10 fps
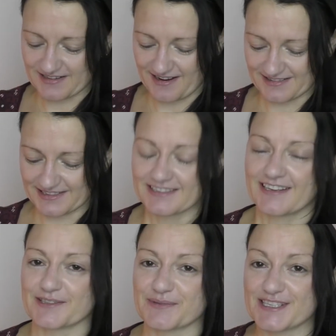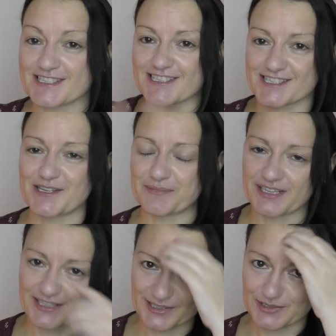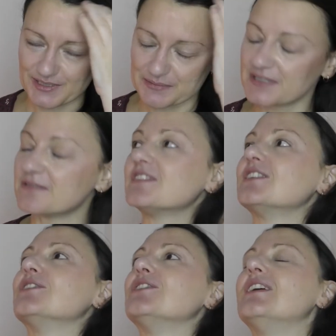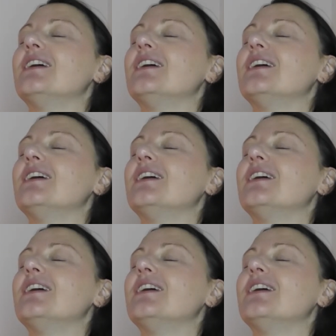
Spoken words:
Kylie. Otherwise it's going to be another 20-minute video.